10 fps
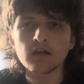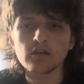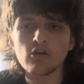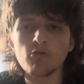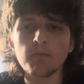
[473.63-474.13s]

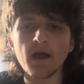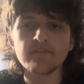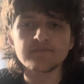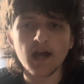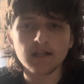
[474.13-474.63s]
killed by
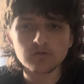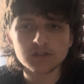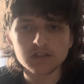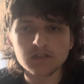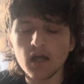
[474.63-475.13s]

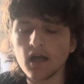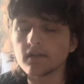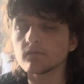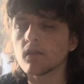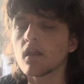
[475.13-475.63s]
Thanos and